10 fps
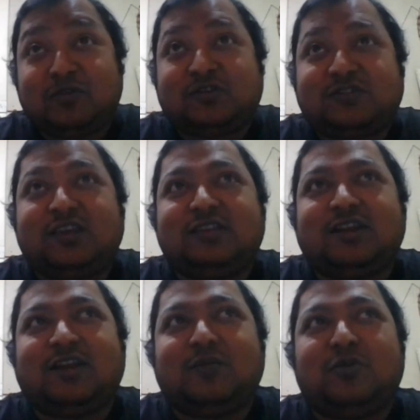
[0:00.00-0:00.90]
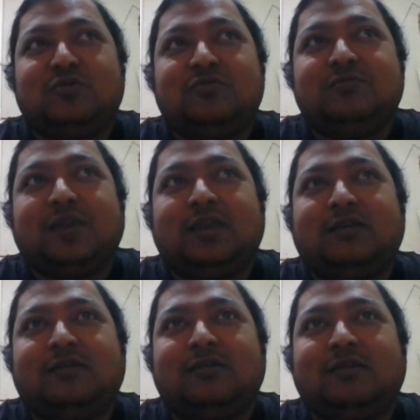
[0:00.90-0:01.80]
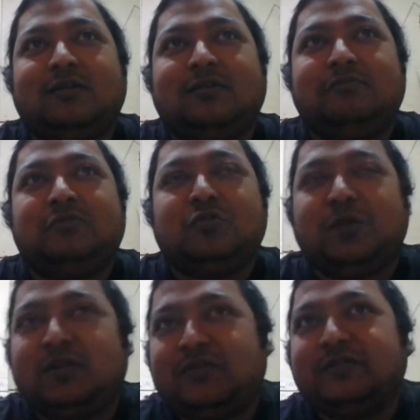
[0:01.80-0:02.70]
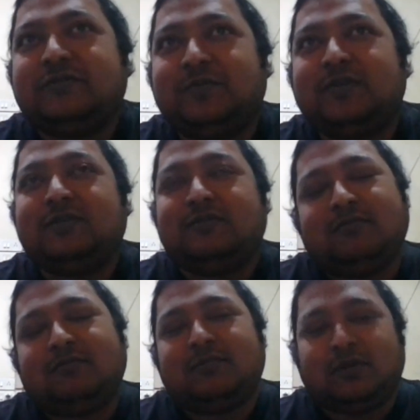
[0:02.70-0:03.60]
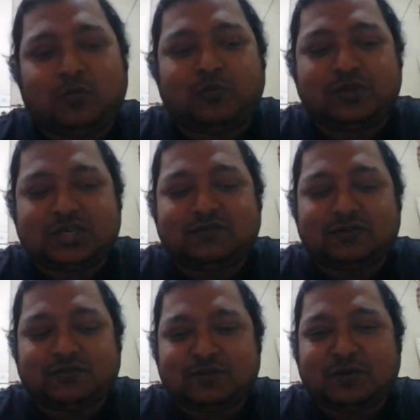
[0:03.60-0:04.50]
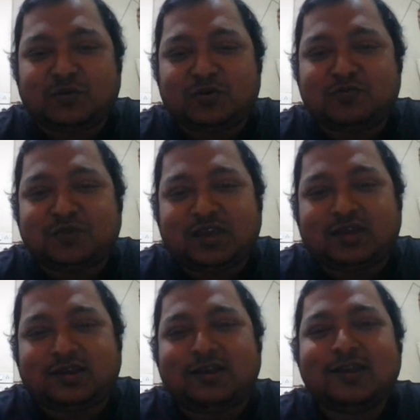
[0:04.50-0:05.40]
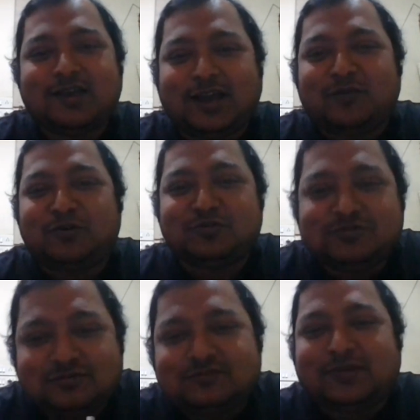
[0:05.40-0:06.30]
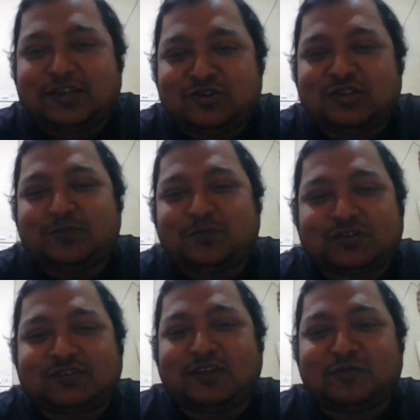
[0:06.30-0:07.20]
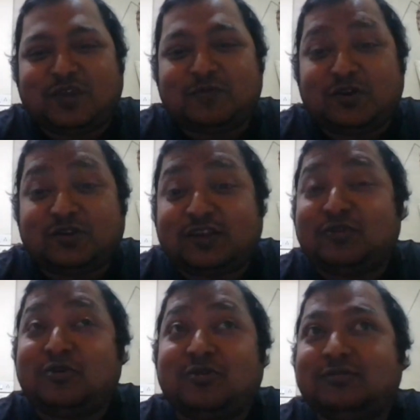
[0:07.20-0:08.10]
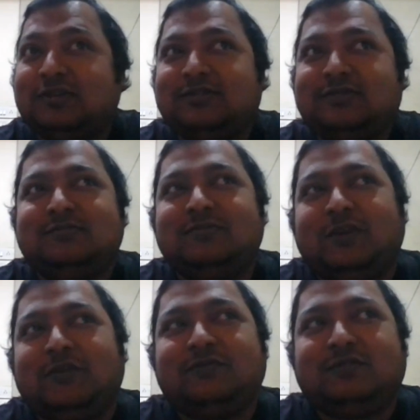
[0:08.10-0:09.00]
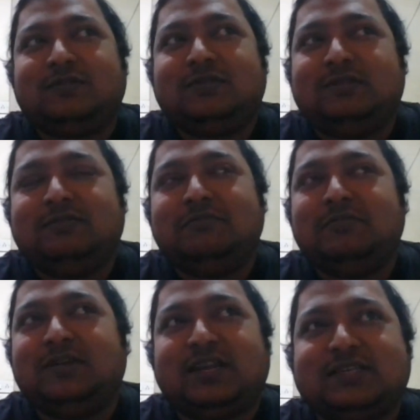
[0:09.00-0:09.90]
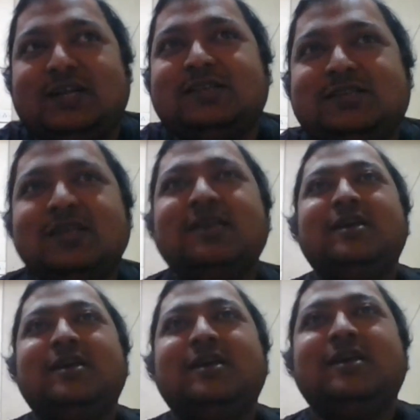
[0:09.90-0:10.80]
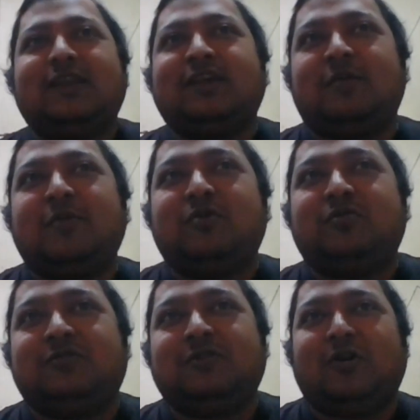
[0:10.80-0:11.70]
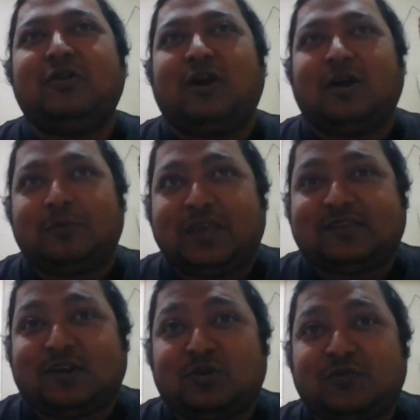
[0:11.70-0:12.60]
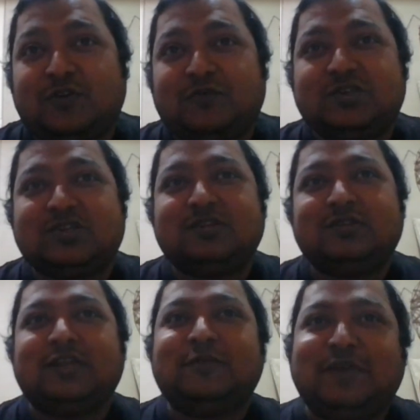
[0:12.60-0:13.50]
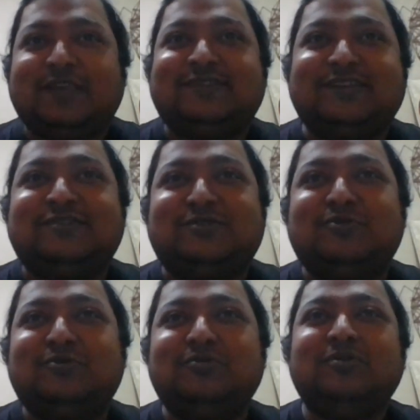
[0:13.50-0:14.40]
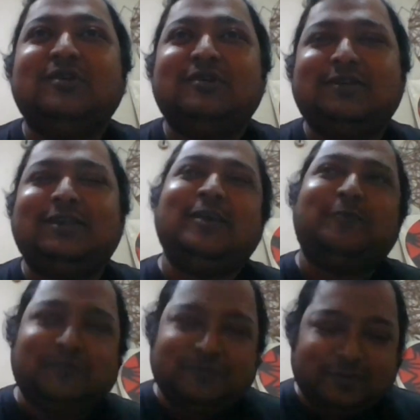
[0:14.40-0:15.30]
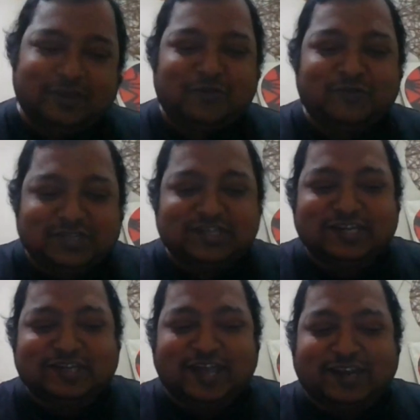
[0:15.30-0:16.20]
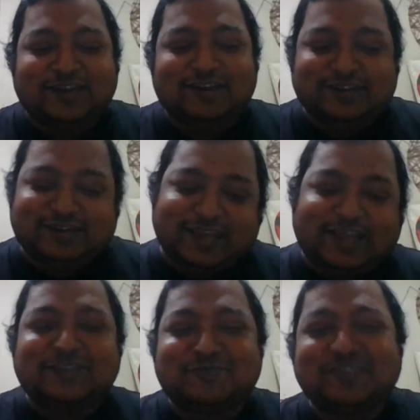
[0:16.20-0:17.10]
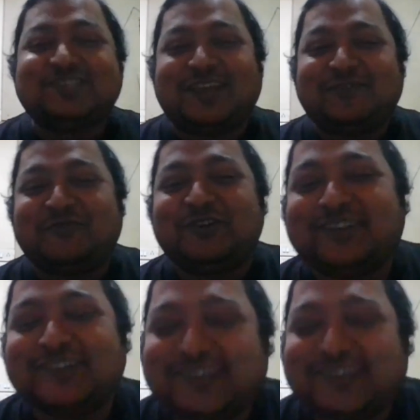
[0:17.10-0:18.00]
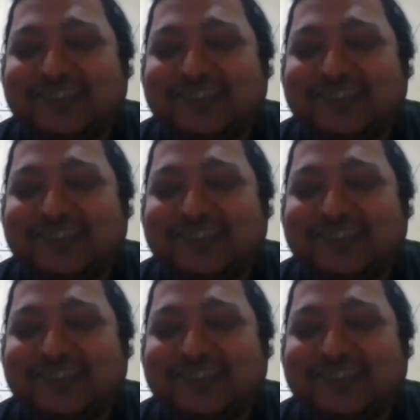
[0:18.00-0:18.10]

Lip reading: I'm not saying that I want to make too many films, but whichever film I want to make, I want to enjoy the process and make because I know that if the results can come out on based out of your vision, then best is to keep your vision intact and take as much time for it.